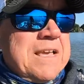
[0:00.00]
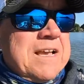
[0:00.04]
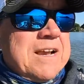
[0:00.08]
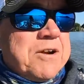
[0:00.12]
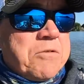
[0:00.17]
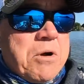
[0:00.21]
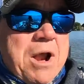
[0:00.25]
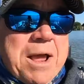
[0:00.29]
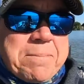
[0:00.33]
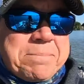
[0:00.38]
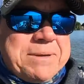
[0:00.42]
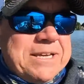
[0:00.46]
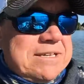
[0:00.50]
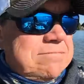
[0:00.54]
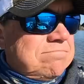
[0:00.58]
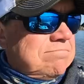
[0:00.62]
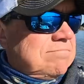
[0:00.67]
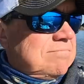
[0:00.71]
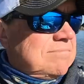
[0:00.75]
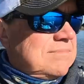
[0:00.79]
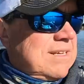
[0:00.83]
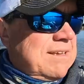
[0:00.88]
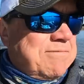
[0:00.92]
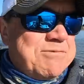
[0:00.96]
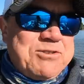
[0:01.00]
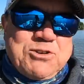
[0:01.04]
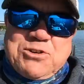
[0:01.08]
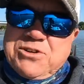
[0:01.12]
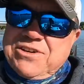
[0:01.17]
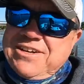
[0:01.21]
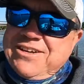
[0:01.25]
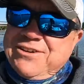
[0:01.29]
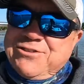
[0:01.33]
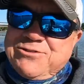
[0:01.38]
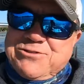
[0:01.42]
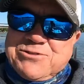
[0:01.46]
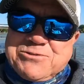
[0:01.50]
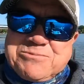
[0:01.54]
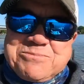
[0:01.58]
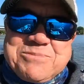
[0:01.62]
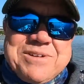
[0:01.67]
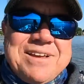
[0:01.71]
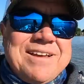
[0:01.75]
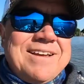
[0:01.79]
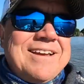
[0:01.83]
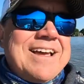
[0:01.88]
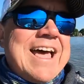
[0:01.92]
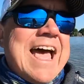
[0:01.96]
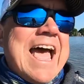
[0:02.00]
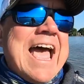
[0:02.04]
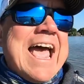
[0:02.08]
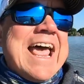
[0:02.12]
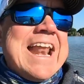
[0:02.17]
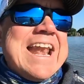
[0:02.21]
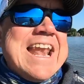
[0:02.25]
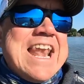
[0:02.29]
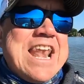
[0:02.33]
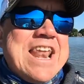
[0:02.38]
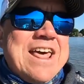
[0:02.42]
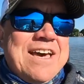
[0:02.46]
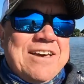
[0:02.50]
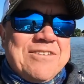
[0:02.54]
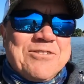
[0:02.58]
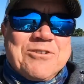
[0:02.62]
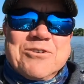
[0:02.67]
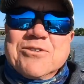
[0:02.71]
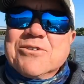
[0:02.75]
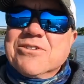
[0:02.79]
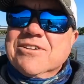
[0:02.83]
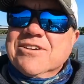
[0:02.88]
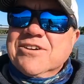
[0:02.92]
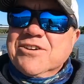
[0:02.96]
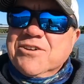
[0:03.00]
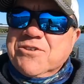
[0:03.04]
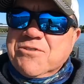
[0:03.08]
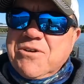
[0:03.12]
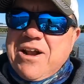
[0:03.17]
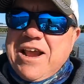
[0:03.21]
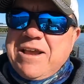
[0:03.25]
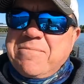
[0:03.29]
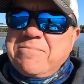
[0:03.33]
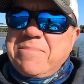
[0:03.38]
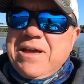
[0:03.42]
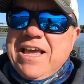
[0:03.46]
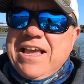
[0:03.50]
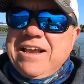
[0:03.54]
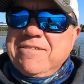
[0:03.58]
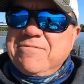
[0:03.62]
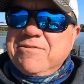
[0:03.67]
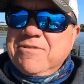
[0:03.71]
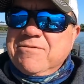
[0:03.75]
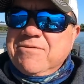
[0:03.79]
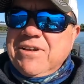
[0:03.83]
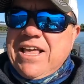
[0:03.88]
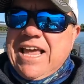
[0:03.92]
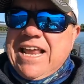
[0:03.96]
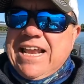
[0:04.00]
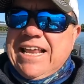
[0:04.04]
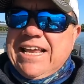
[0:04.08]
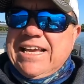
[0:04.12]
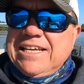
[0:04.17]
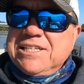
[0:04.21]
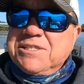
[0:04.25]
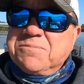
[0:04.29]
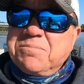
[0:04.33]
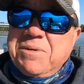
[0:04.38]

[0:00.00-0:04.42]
Crappie, if you can use them, another great bait for flatheads.